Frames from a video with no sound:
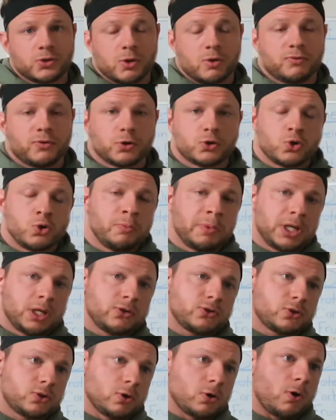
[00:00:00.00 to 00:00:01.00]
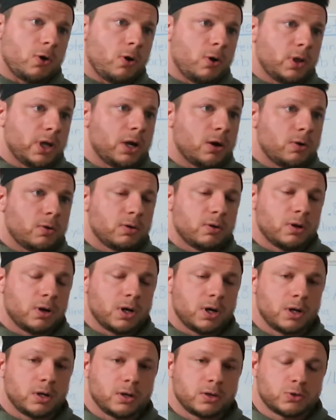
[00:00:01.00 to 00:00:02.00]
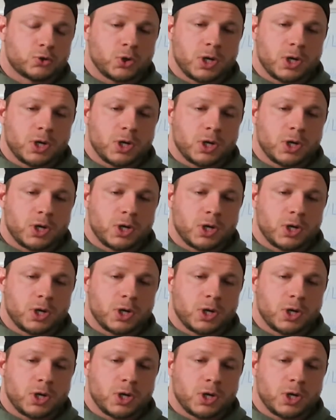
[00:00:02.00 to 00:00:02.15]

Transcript: So for 2 minutes, you're all out